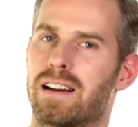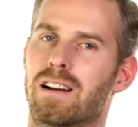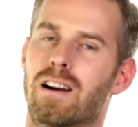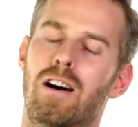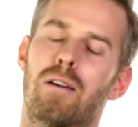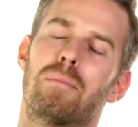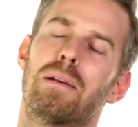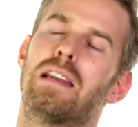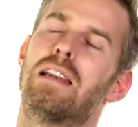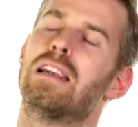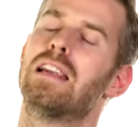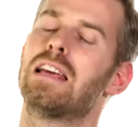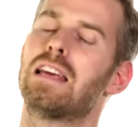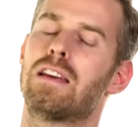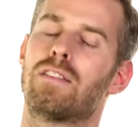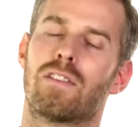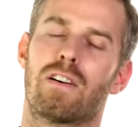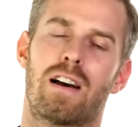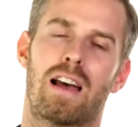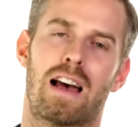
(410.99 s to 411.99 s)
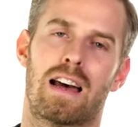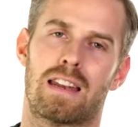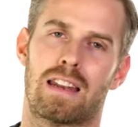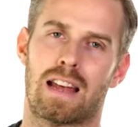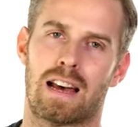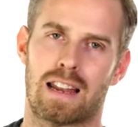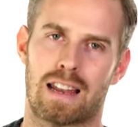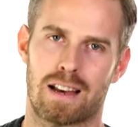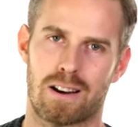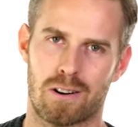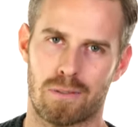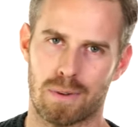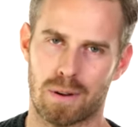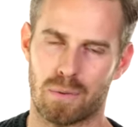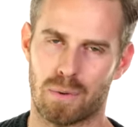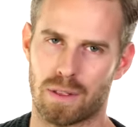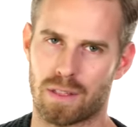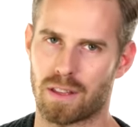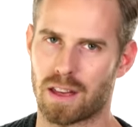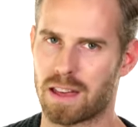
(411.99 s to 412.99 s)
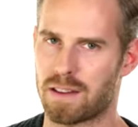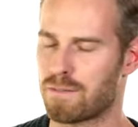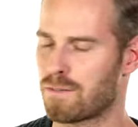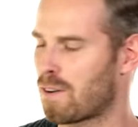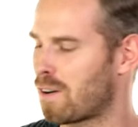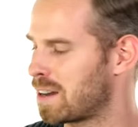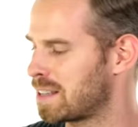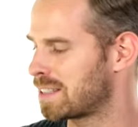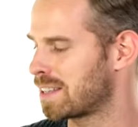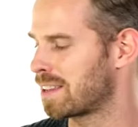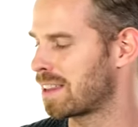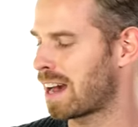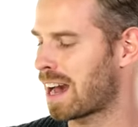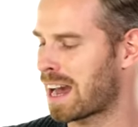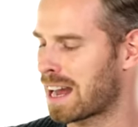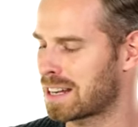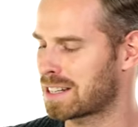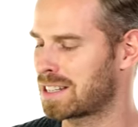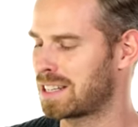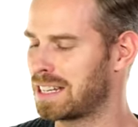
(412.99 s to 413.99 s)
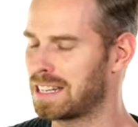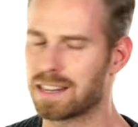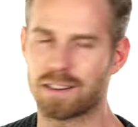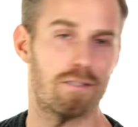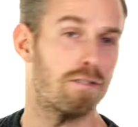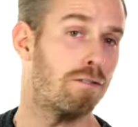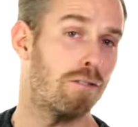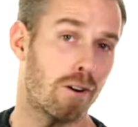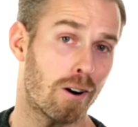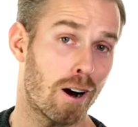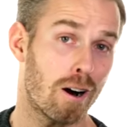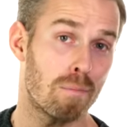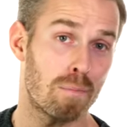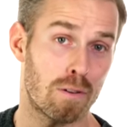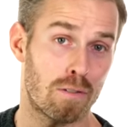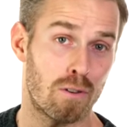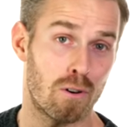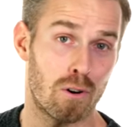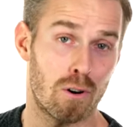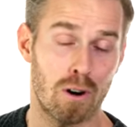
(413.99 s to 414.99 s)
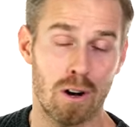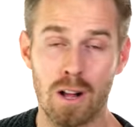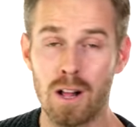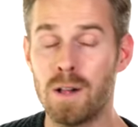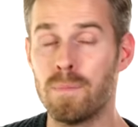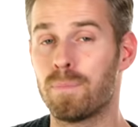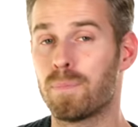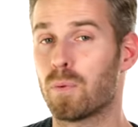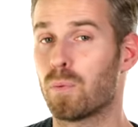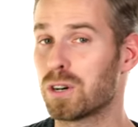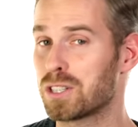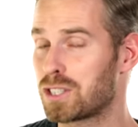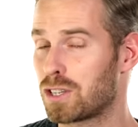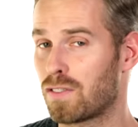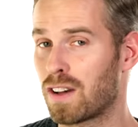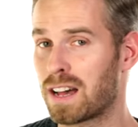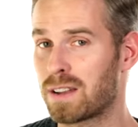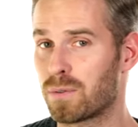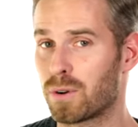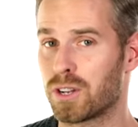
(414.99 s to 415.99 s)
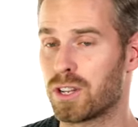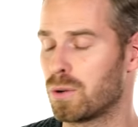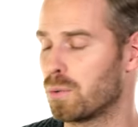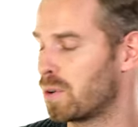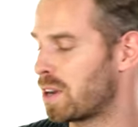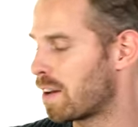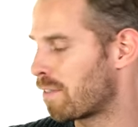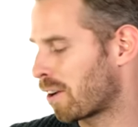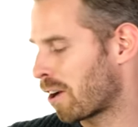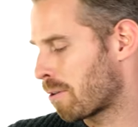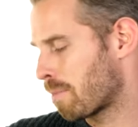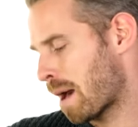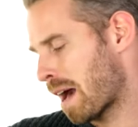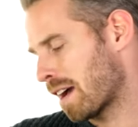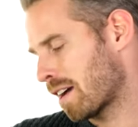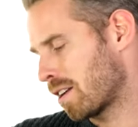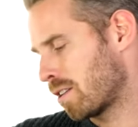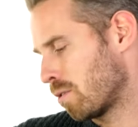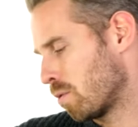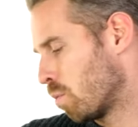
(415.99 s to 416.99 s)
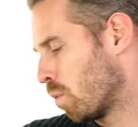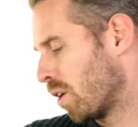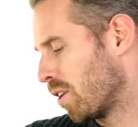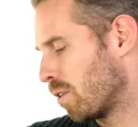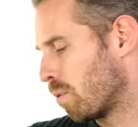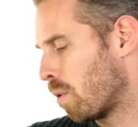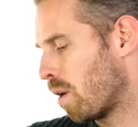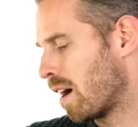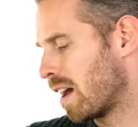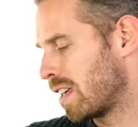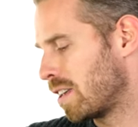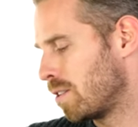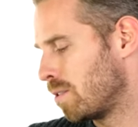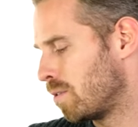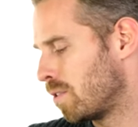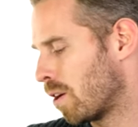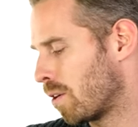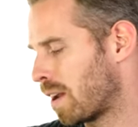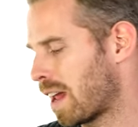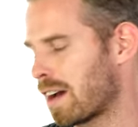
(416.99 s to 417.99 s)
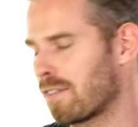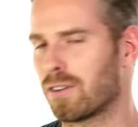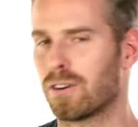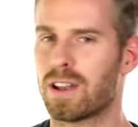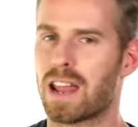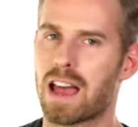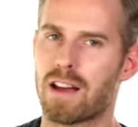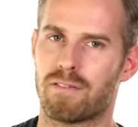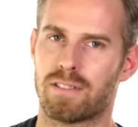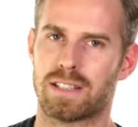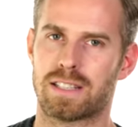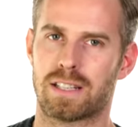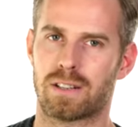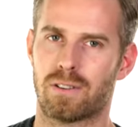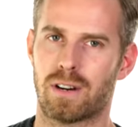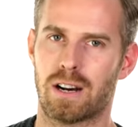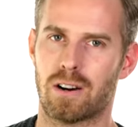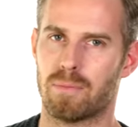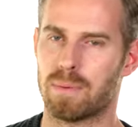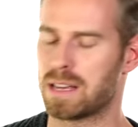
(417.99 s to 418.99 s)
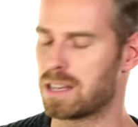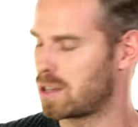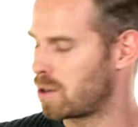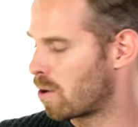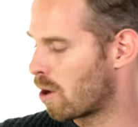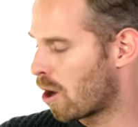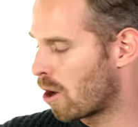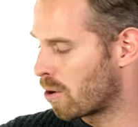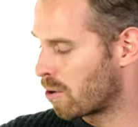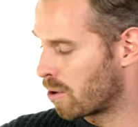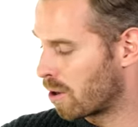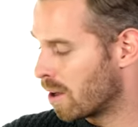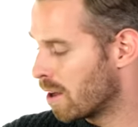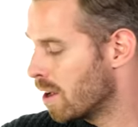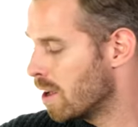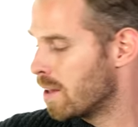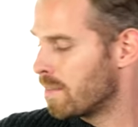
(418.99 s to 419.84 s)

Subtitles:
I can't believe I hadn't had a helmet with a visor that actually didn't fog up before. But once you've had one, you will never go back, and you'll wonder why you don't have it on every single helmet you own.